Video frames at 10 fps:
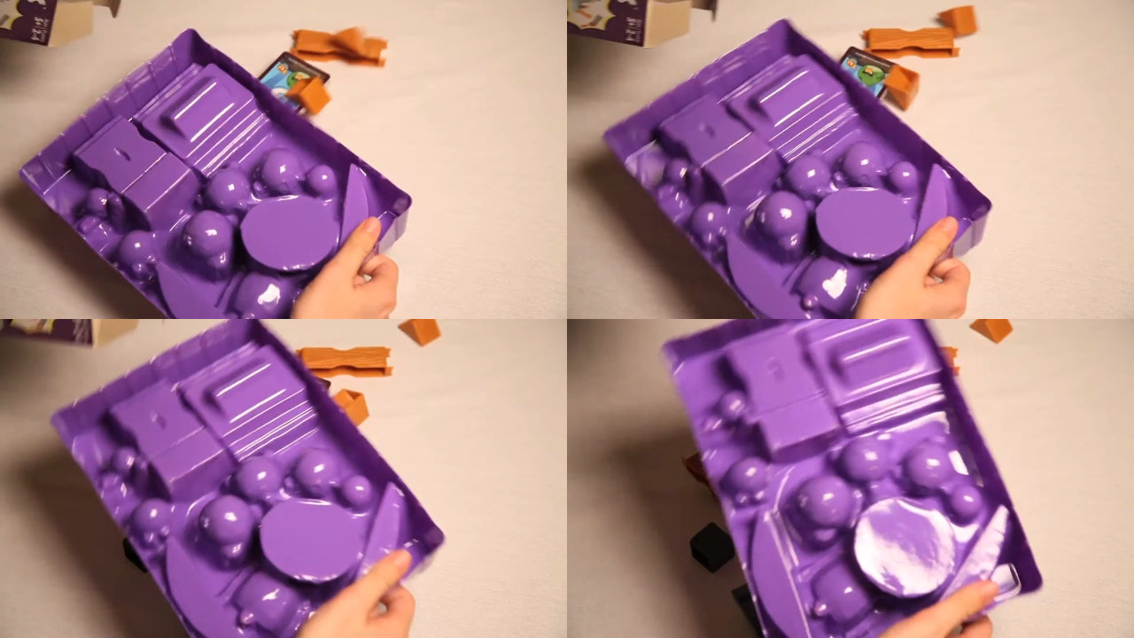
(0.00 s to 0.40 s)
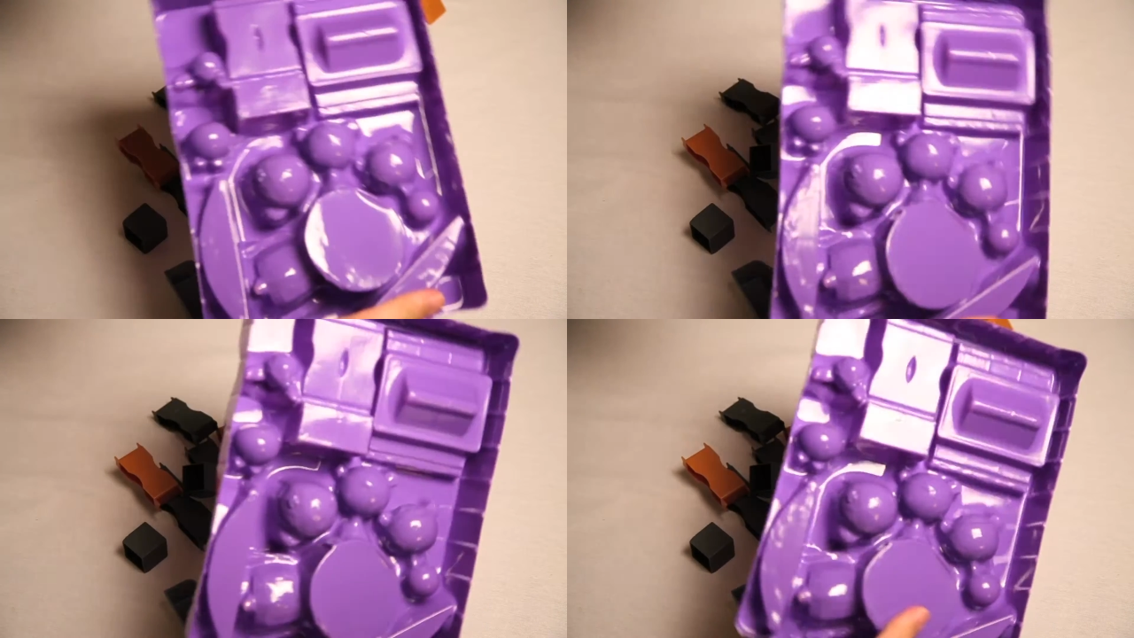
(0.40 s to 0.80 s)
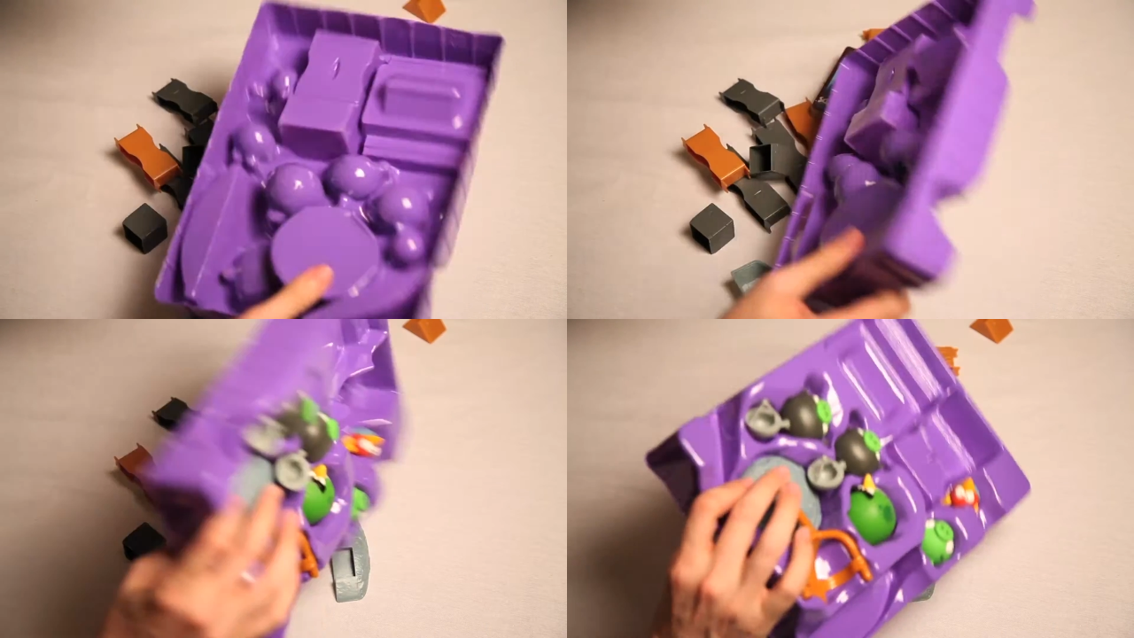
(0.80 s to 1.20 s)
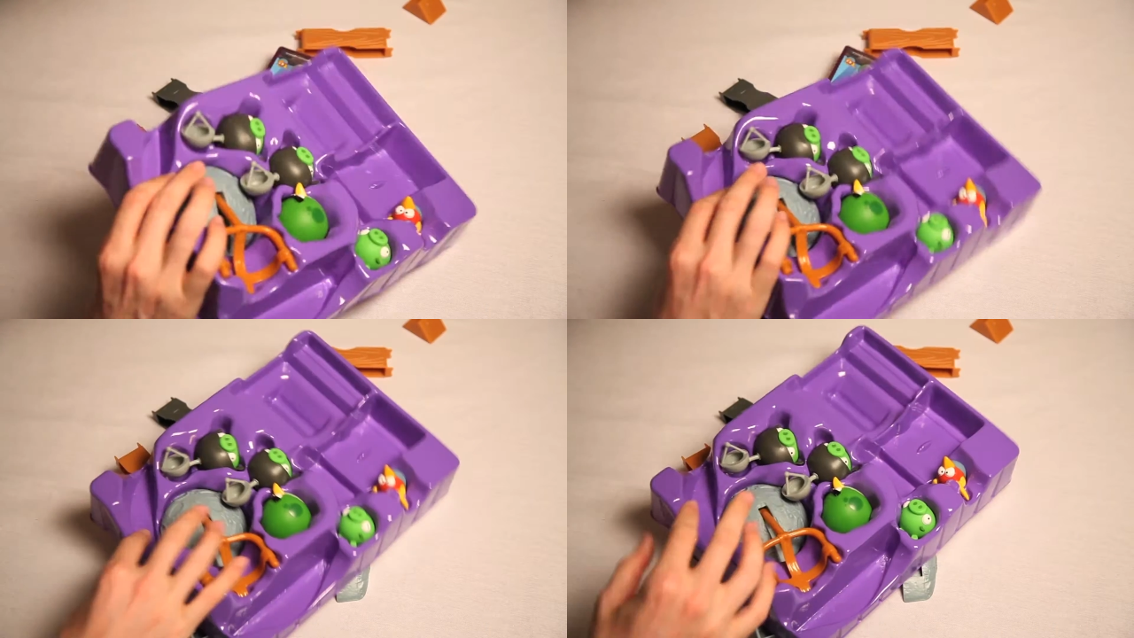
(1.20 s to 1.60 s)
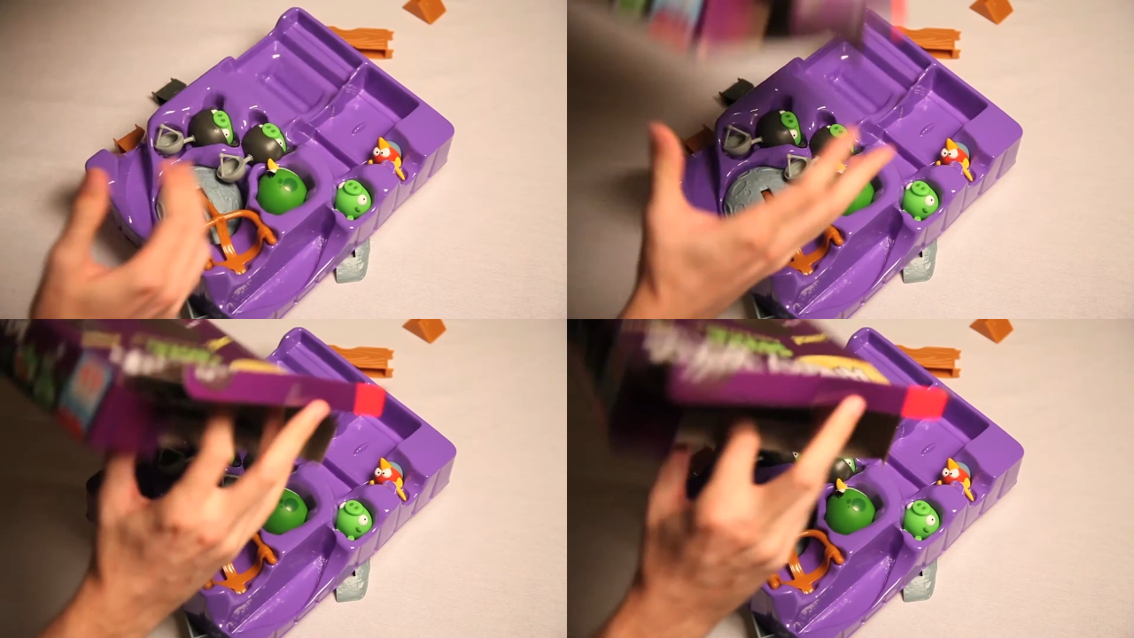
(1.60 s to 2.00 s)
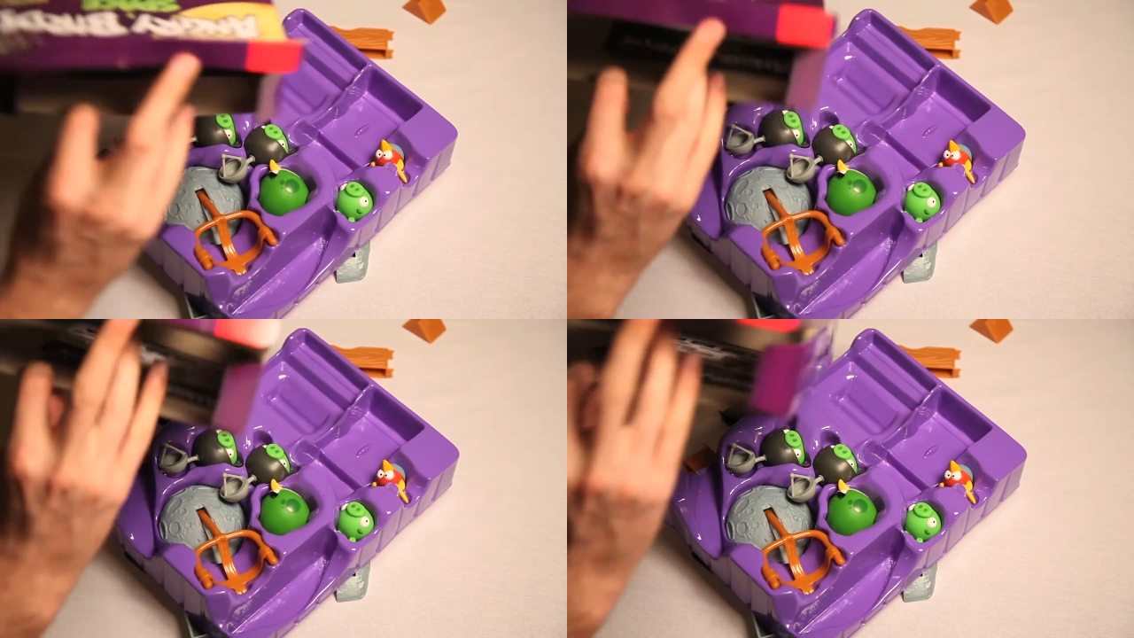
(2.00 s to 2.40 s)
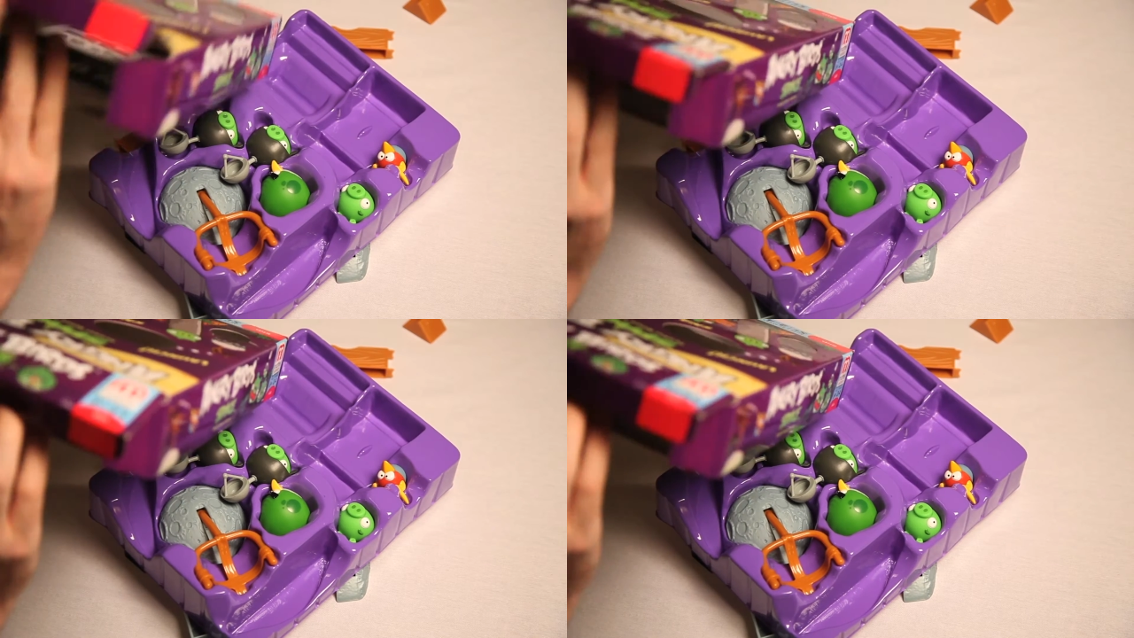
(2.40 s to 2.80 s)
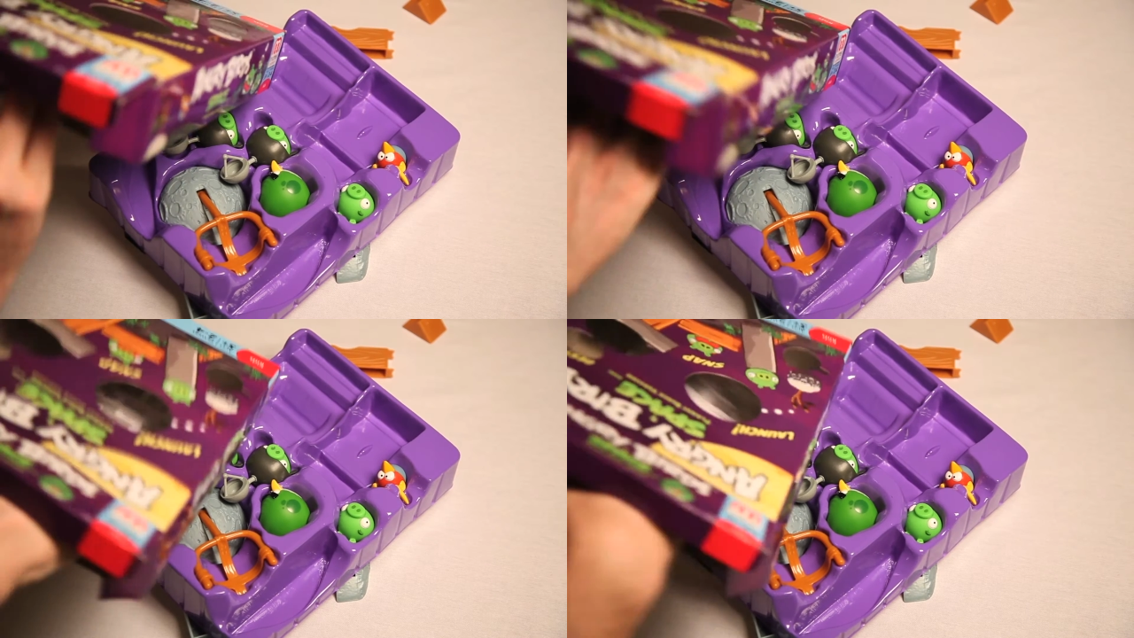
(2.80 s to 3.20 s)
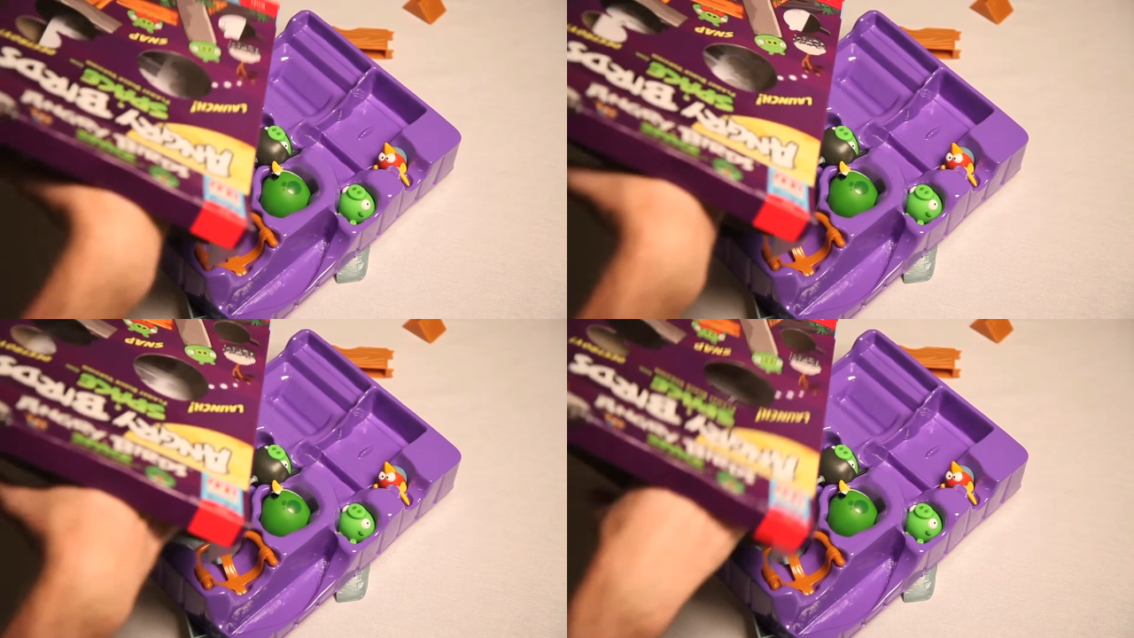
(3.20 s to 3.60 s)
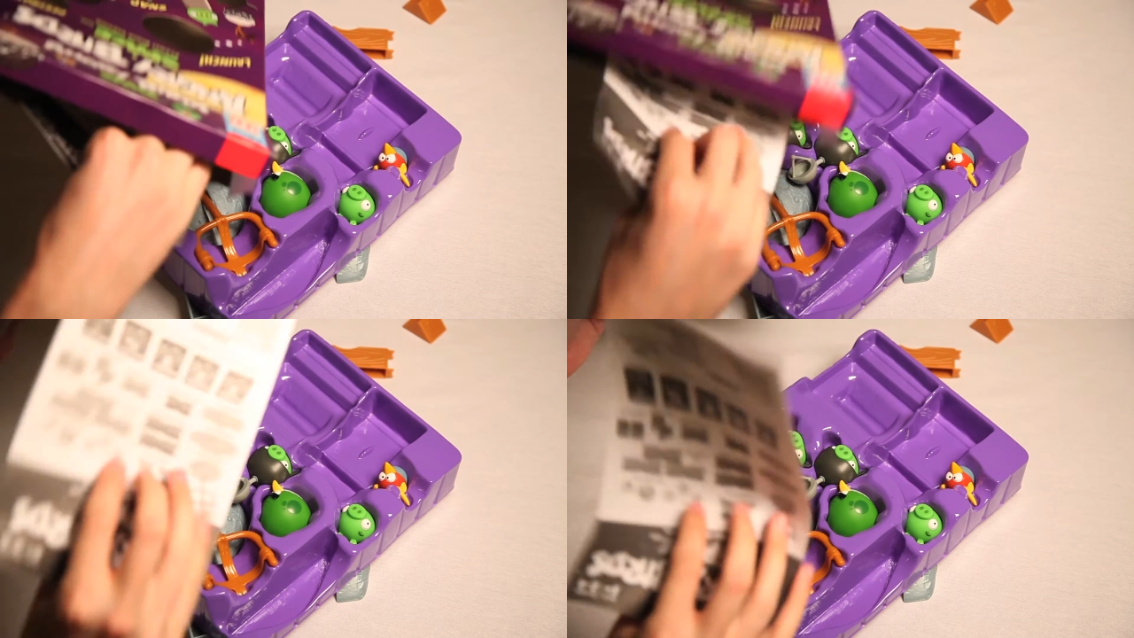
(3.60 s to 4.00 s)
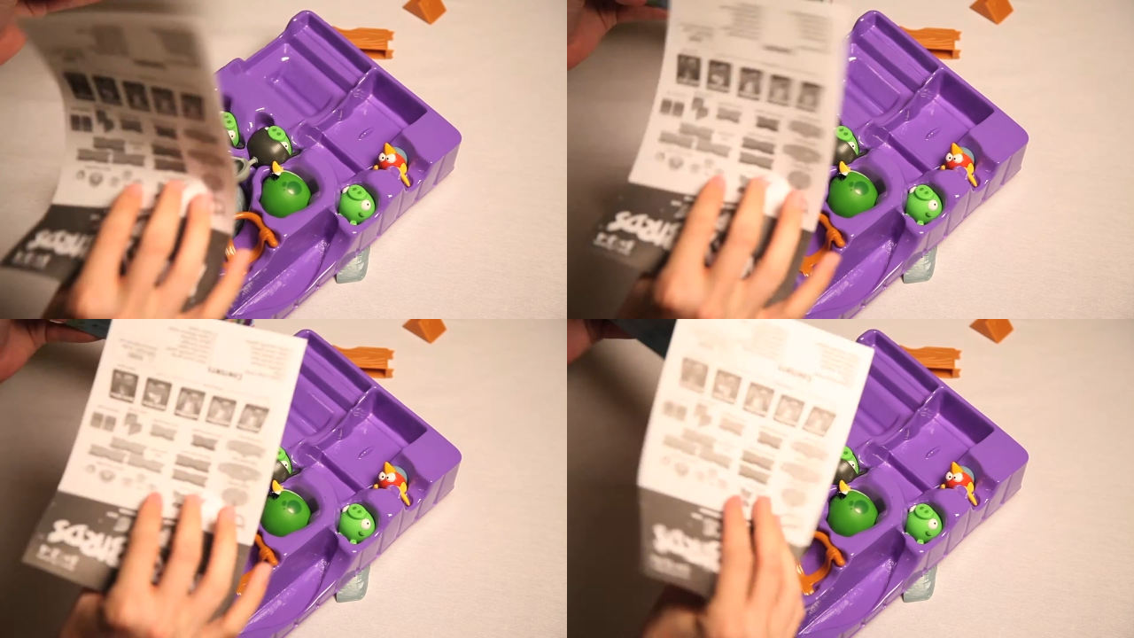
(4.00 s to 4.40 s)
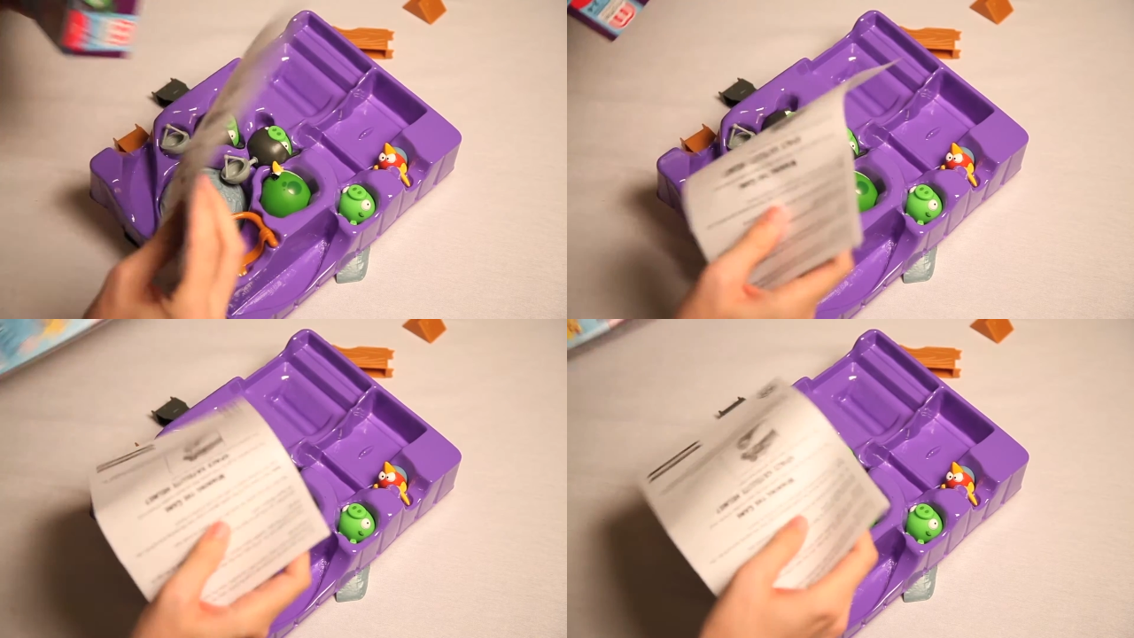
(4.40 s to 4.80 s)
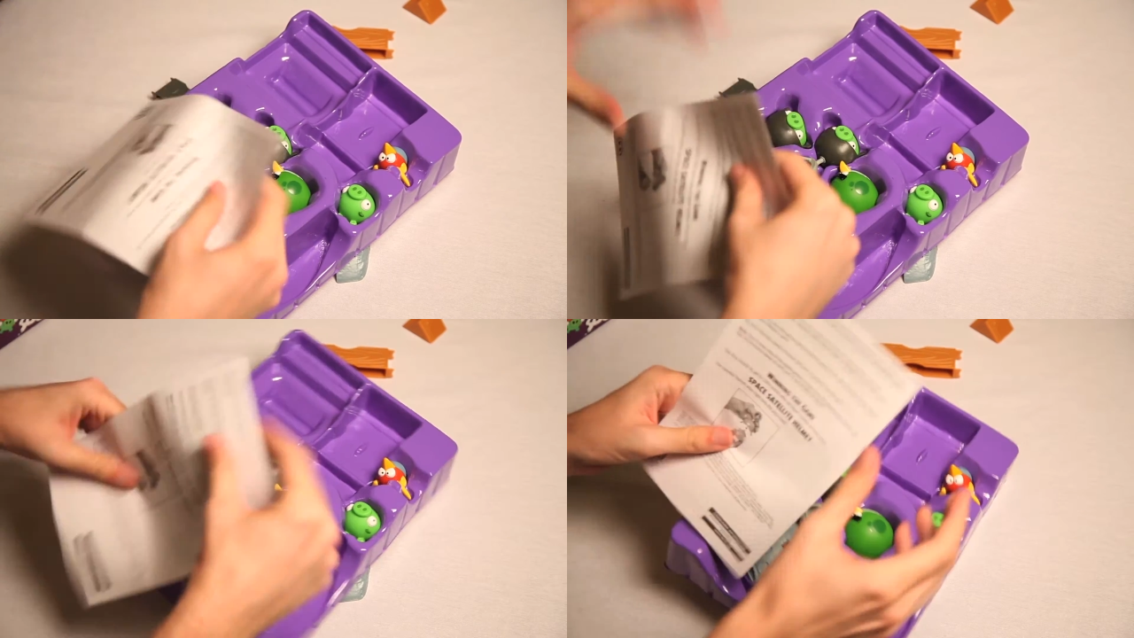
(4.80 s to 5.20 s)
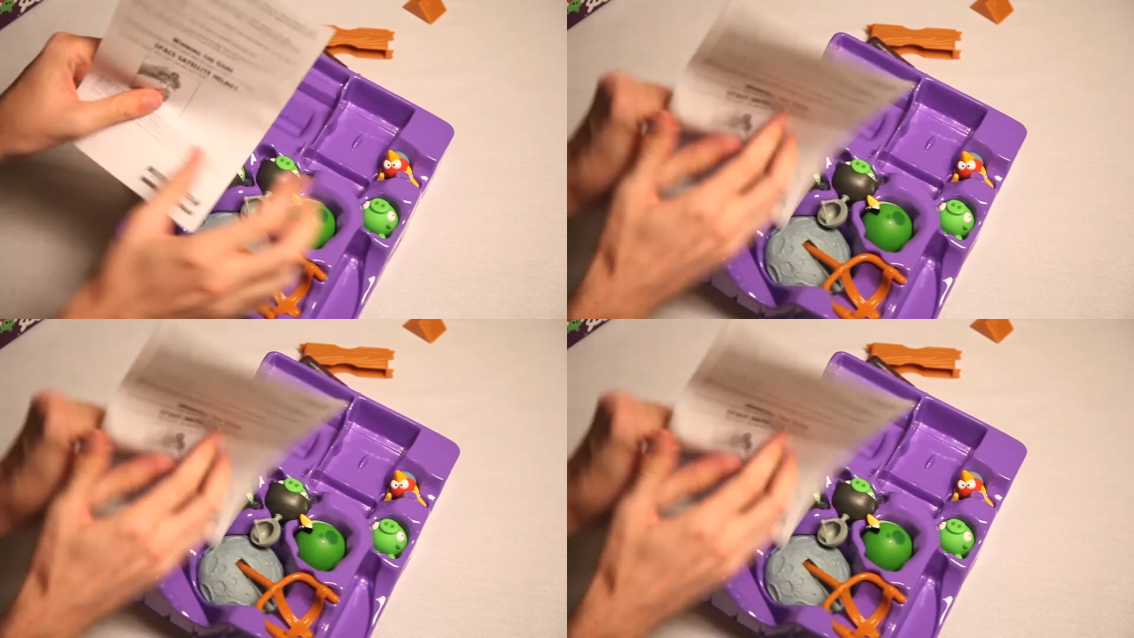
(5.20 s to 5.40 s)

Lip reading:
[unreadable: no face in view]